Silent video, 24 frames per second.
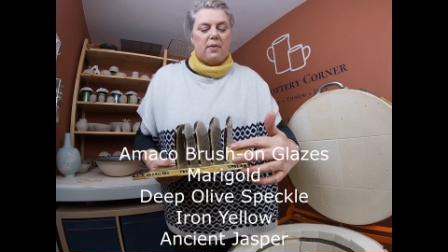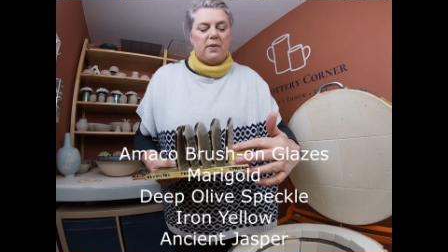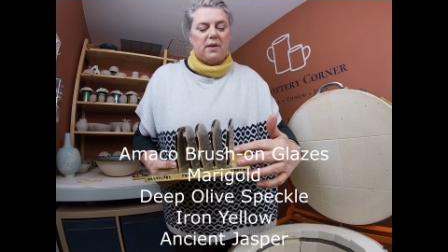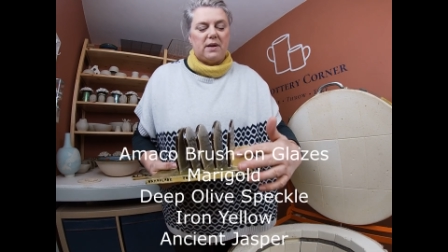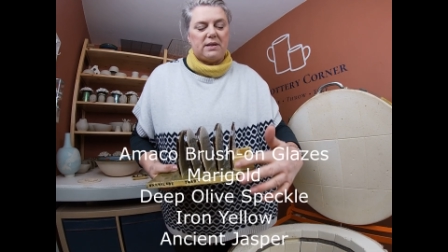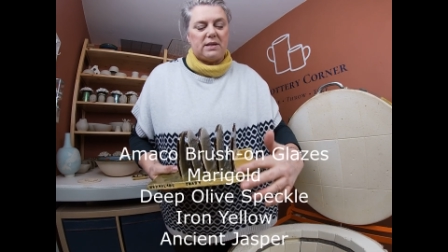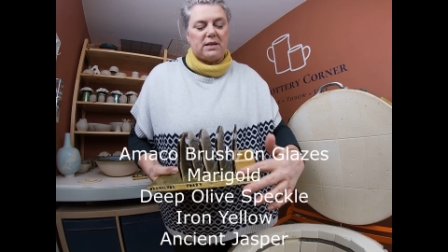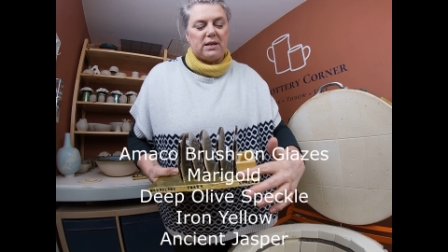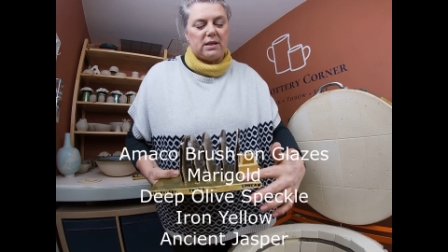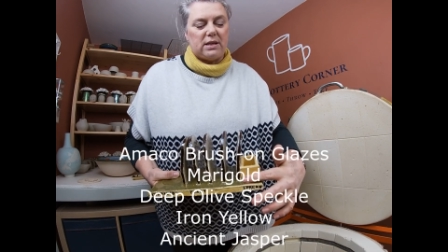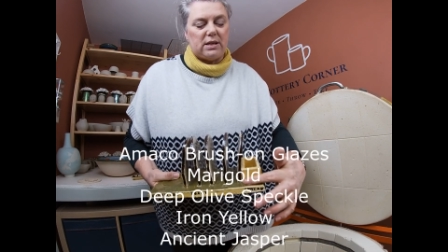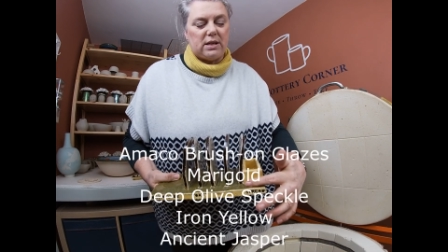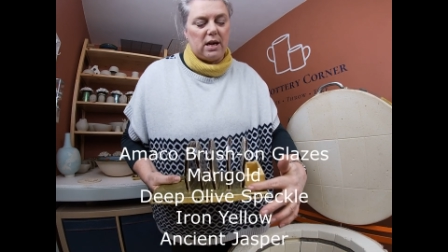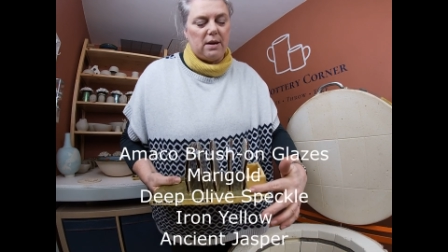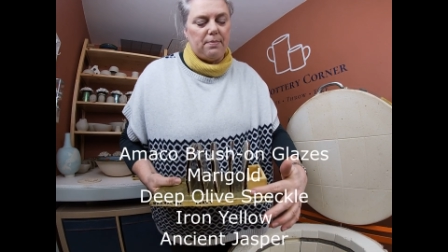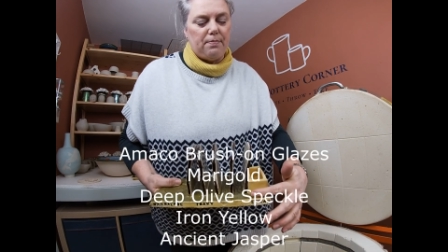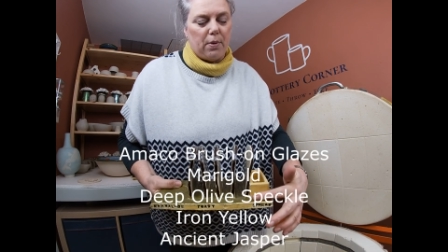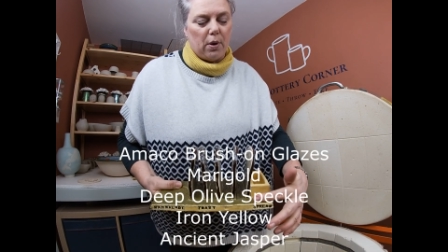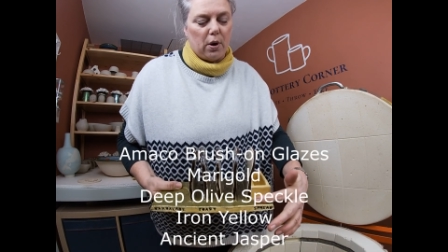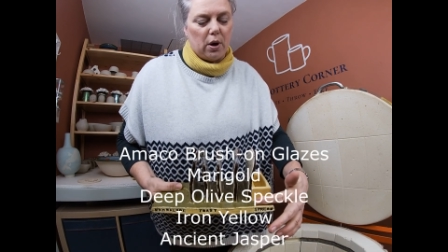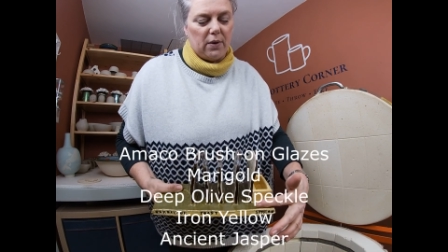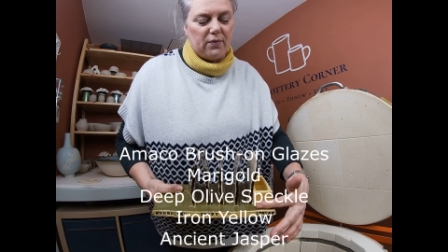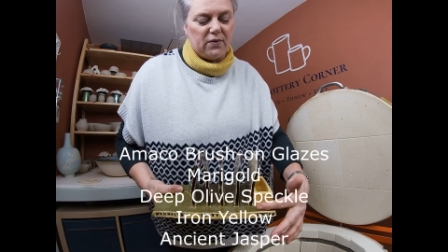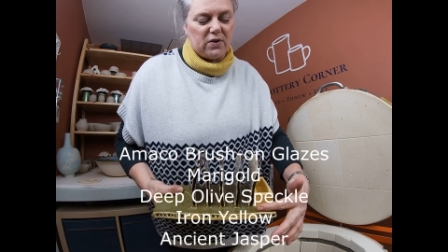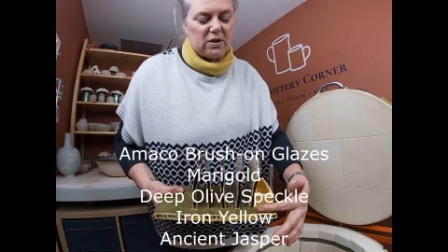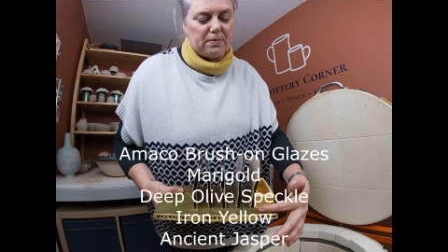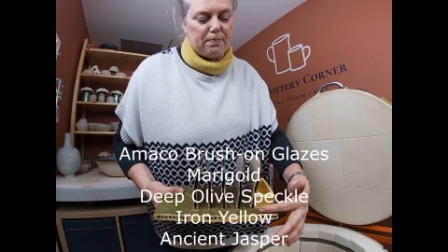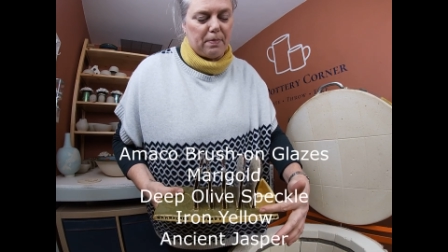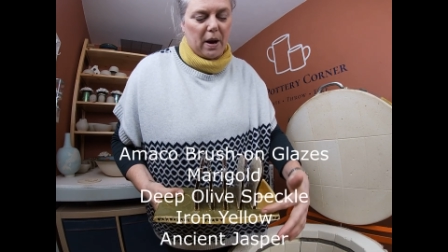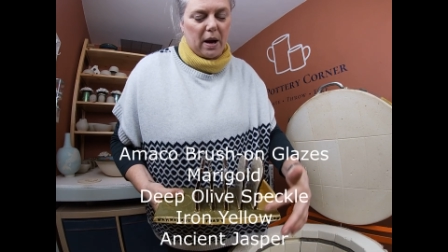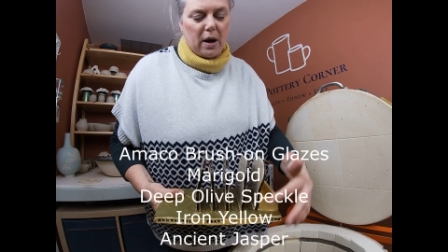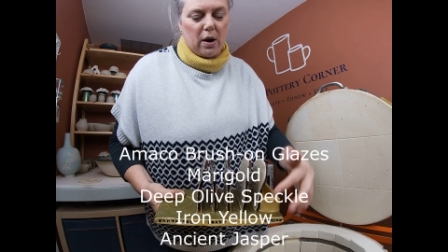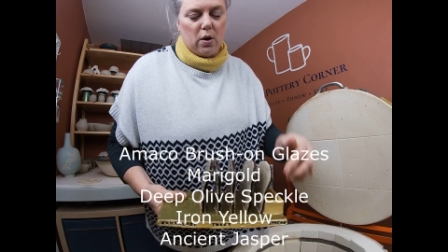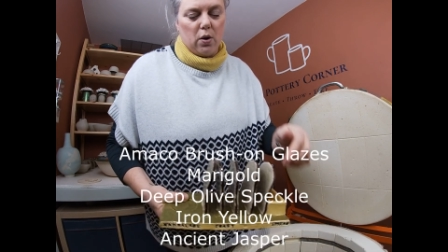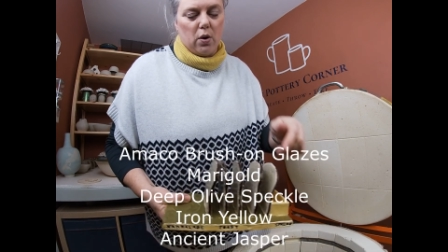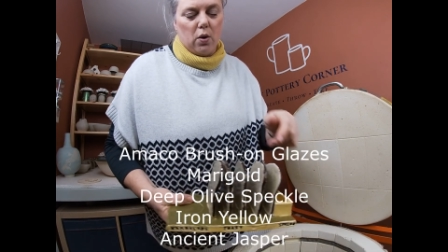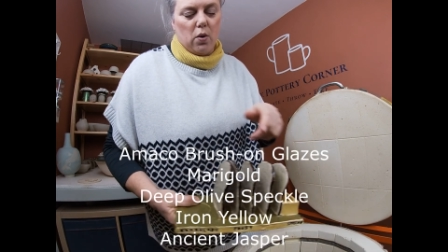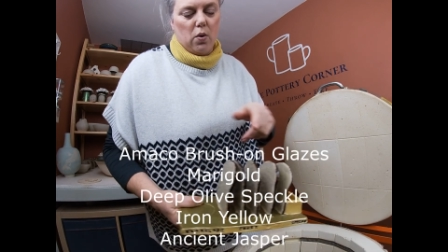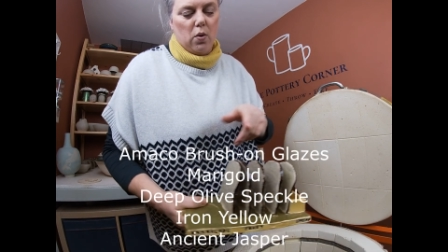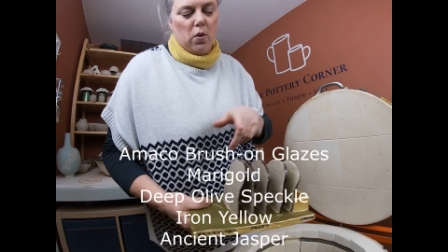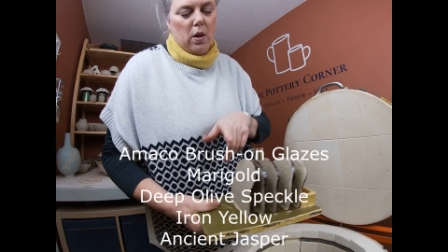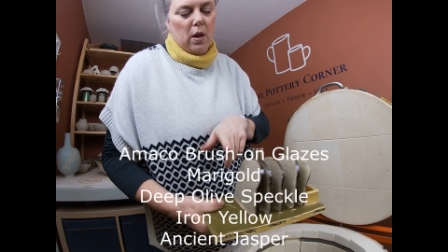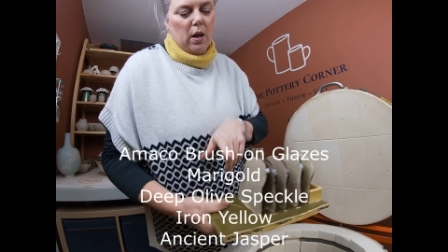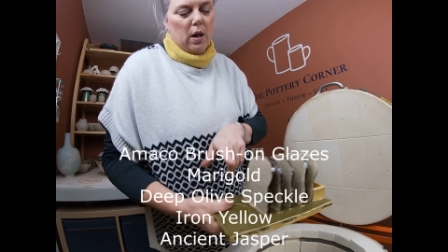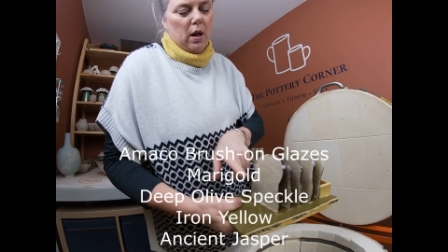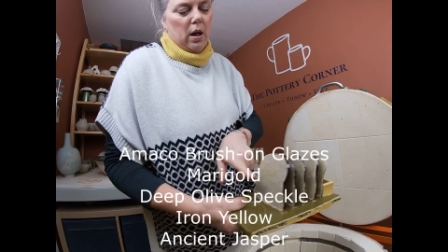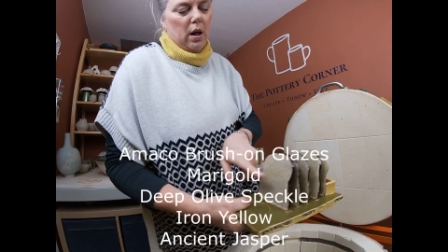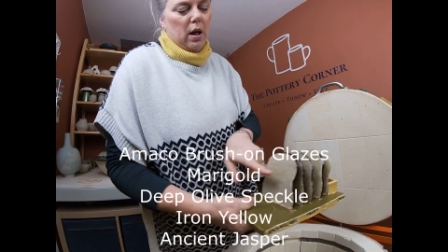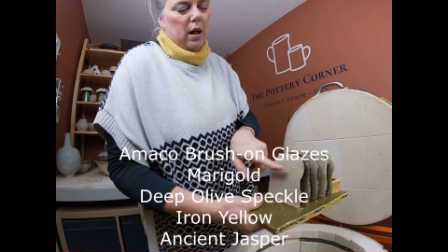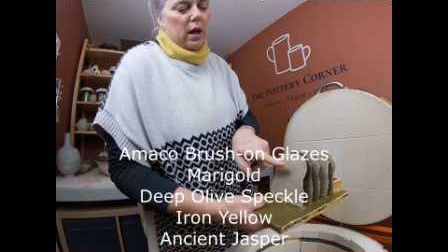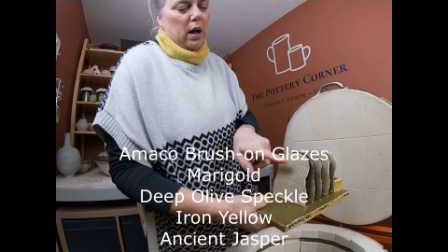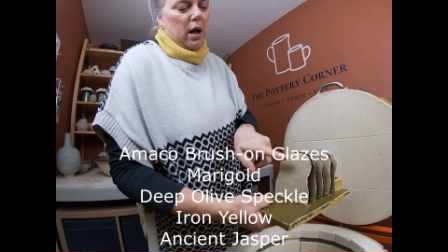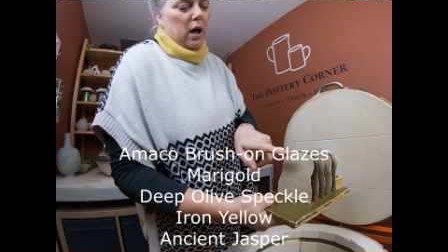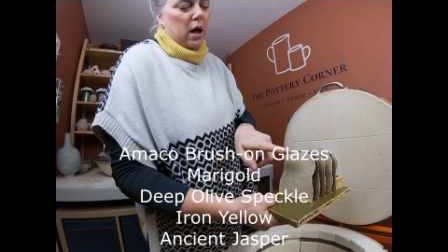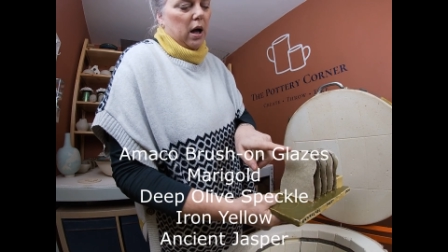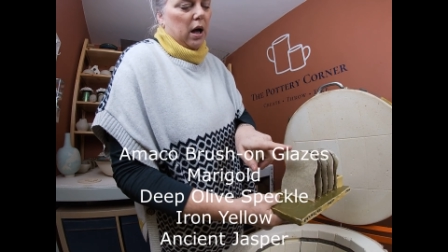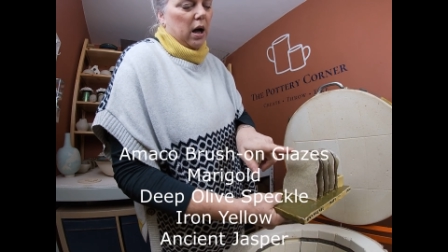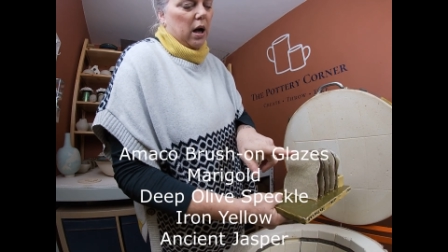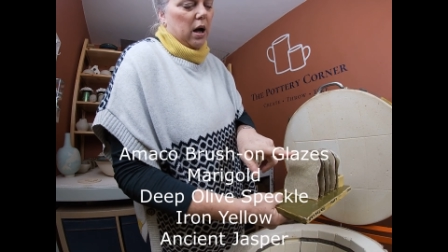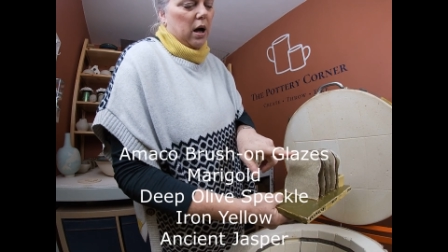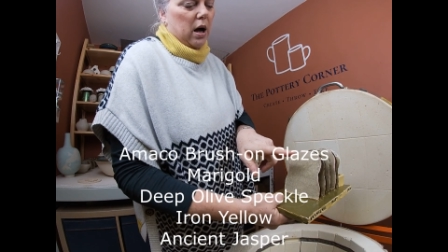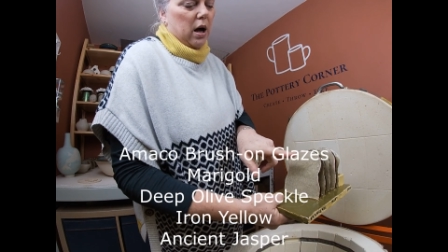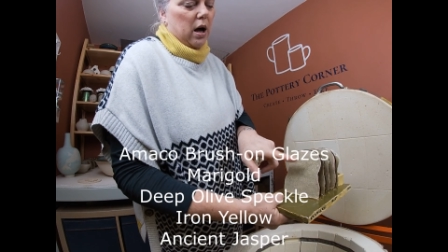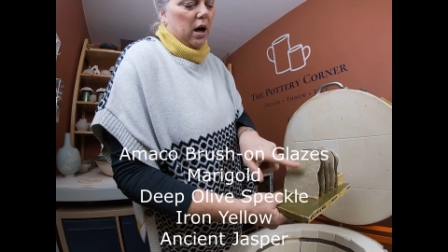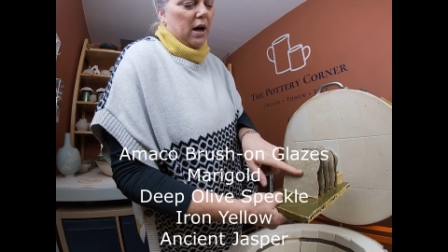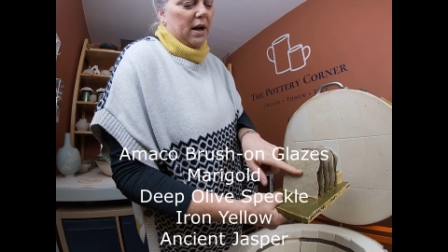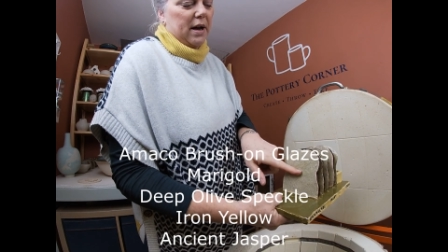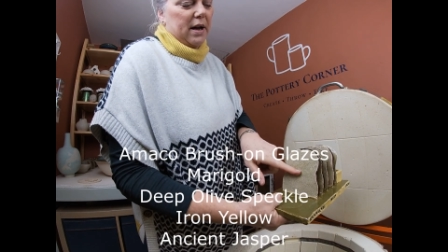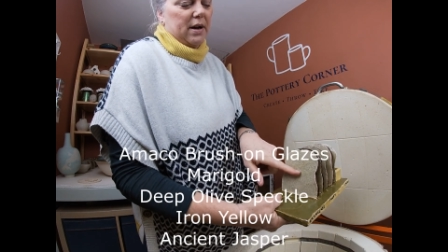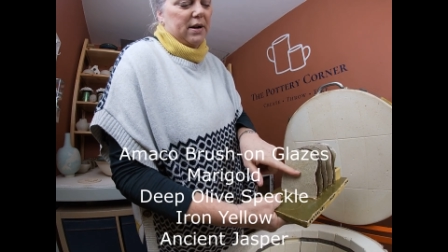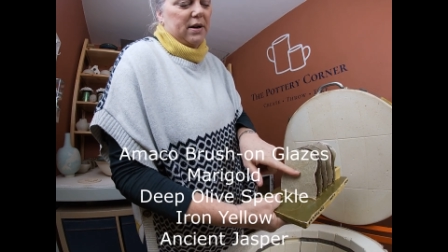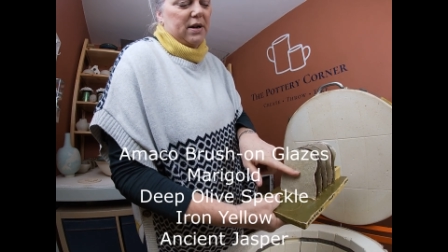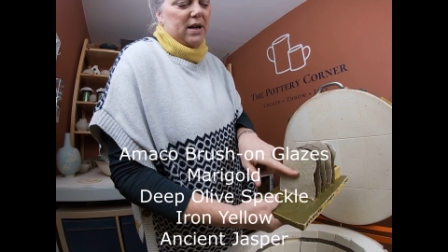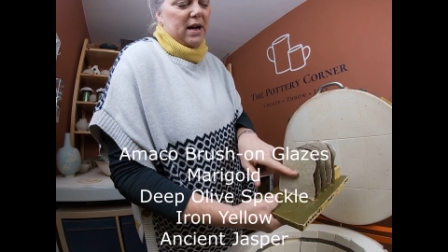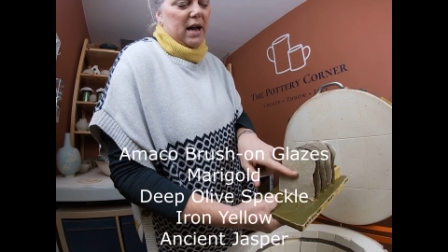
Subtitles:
This is Deep Olive Speckle, Iron